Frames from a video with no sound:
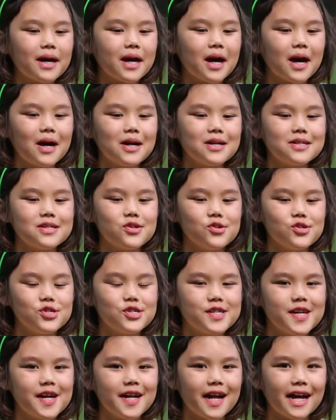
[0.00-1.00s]
because you're
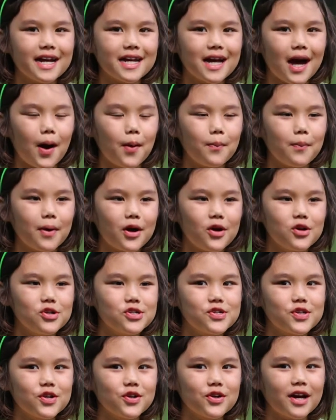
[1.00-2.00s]
sitting down but you're
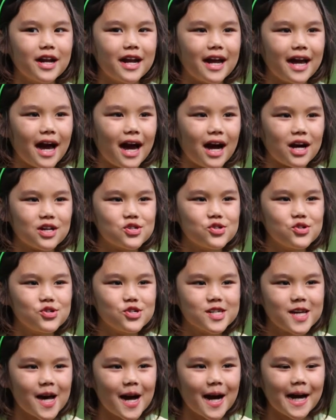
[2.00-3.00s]
still getting
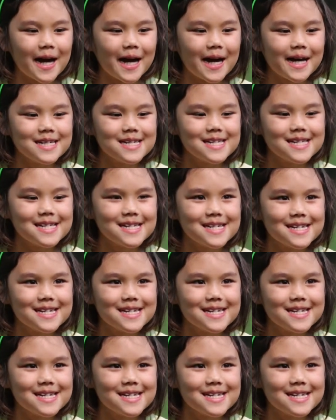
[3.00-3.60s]
exercise.